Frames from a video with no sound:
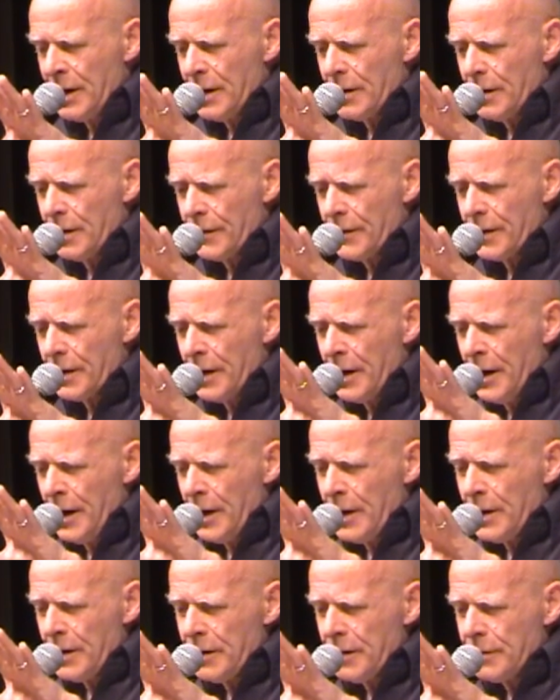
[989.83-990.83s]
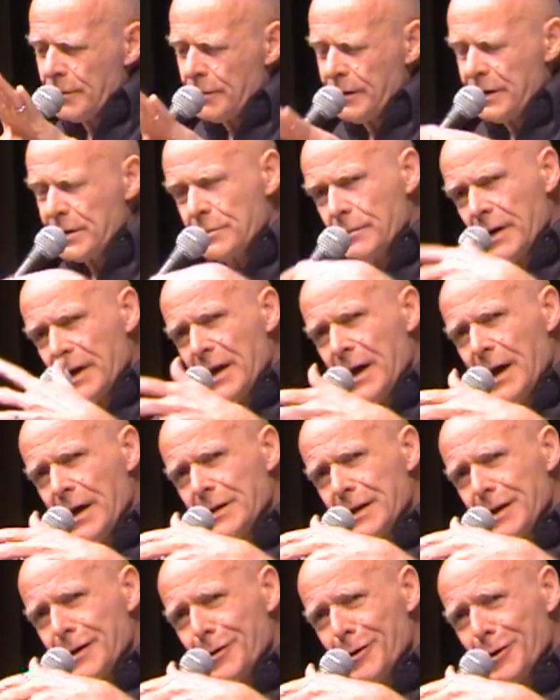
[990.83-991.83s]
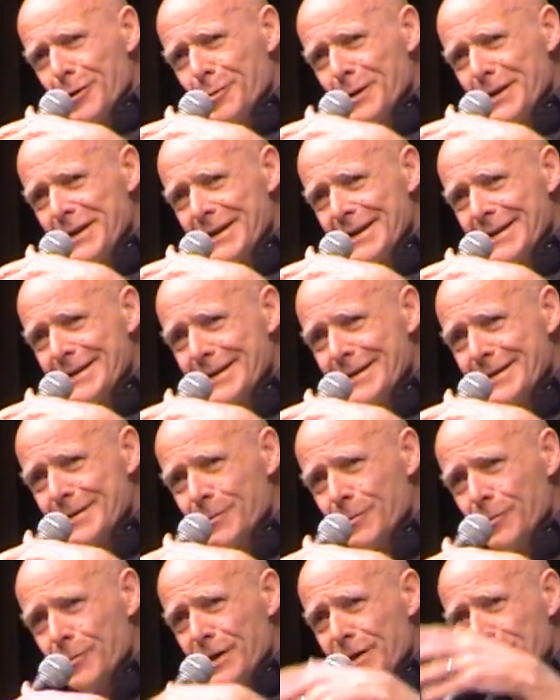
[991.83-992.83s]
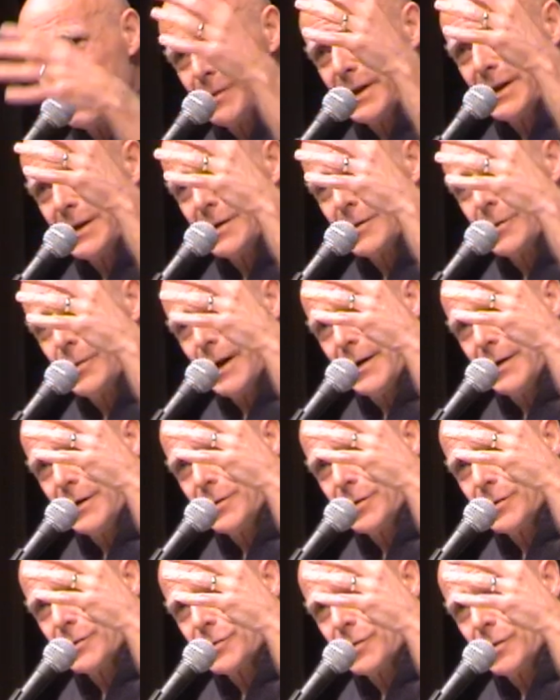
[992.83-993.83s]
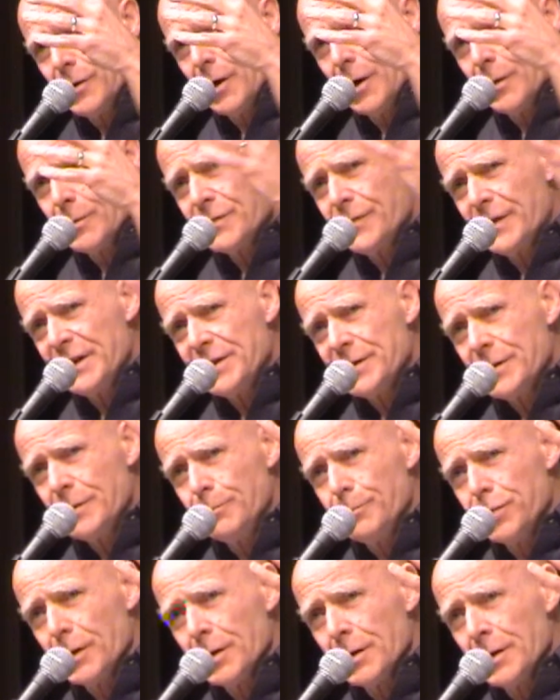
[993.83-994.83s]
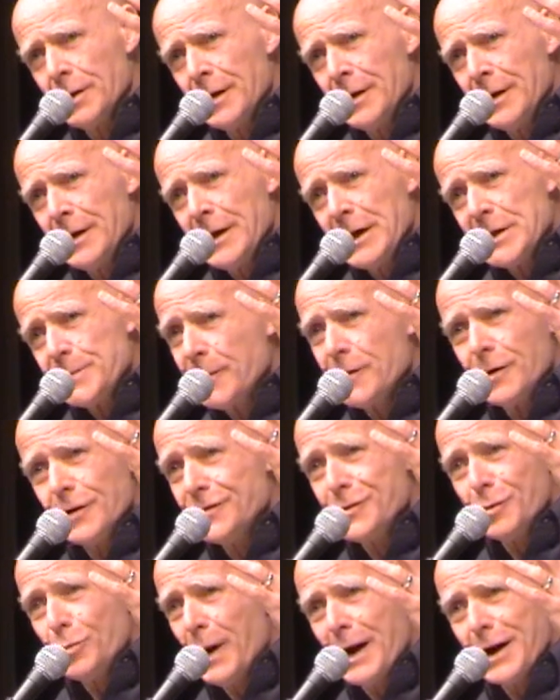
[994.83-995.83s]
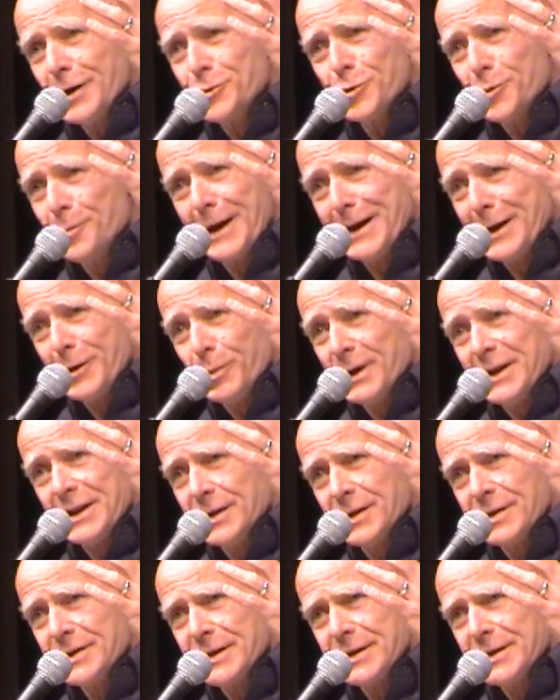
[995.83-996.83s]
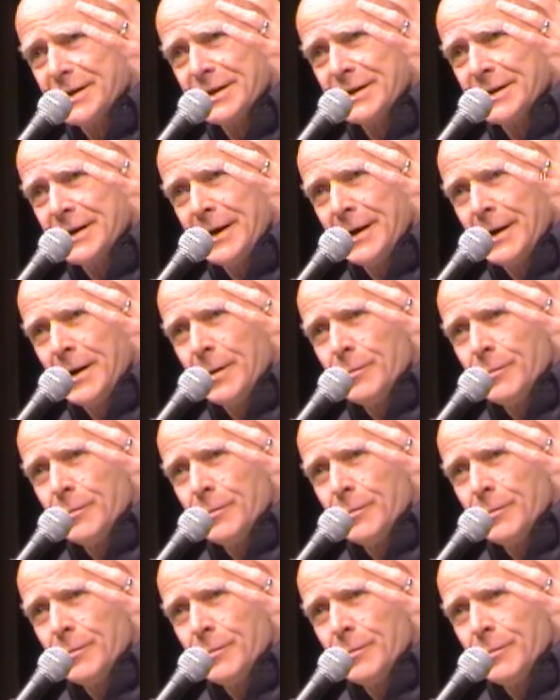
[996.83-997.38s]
The reason why he had to hear all the witnesses and the reason why the inquiry took so long was very simple. It's because there were so many witnesses.